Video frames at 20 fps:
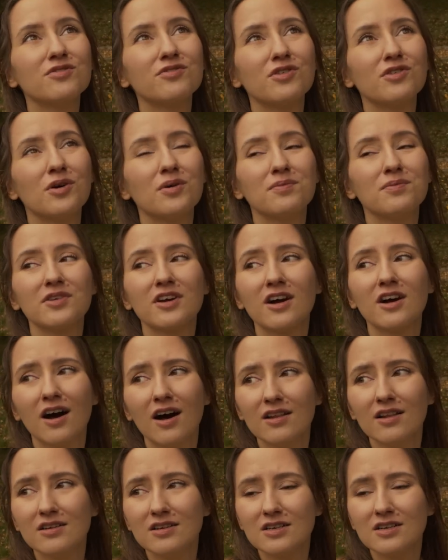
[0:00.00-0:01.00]
from the
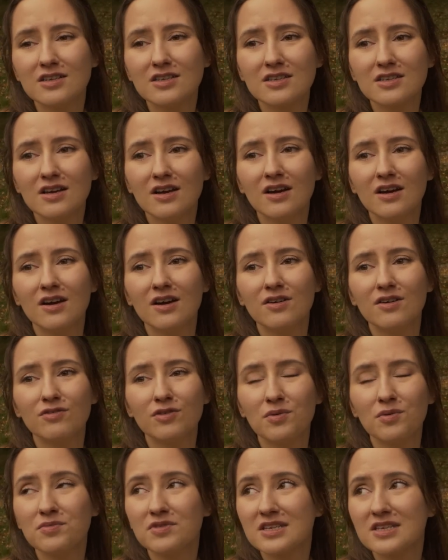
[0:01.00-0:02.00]
colors,
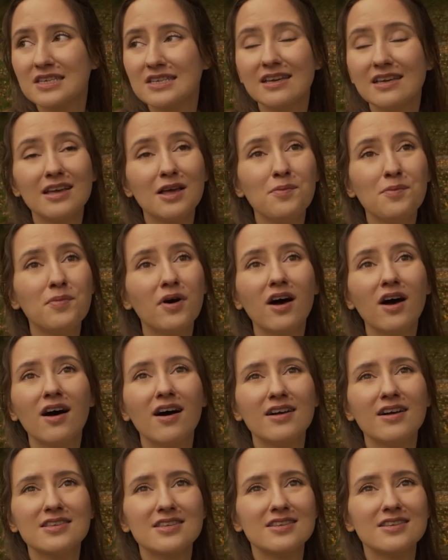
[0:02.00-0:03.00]
from the singing
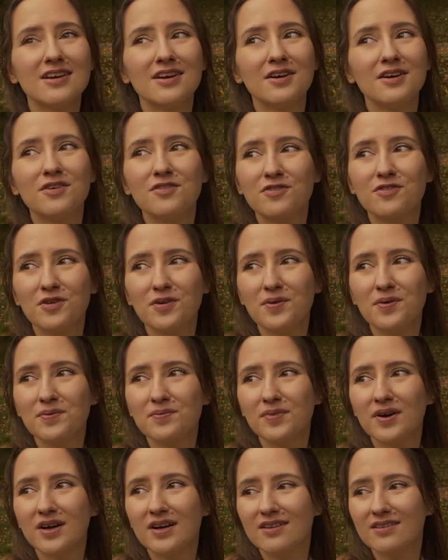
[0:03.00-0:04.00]
birds,
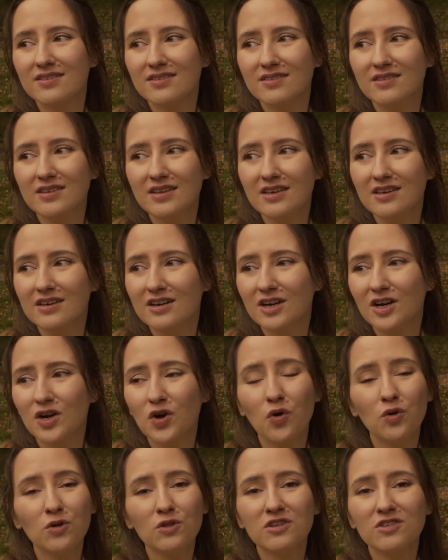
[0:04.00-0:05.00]
from the
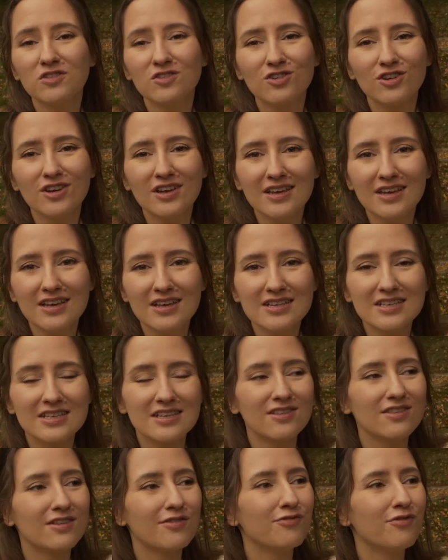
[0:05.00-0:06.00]
golden trees
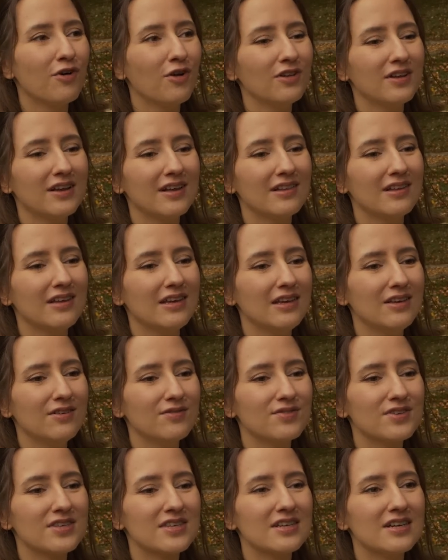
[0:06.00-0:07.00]
and the falling
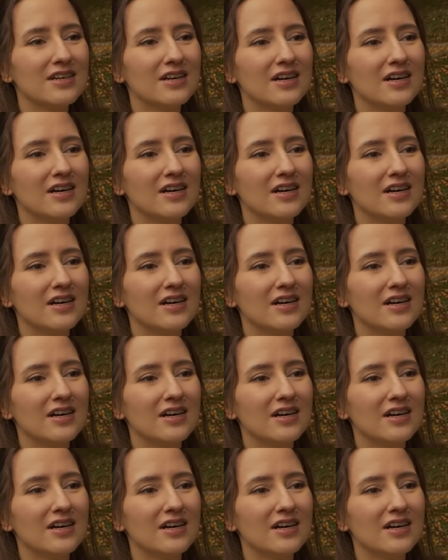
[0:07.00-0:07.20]
leaves.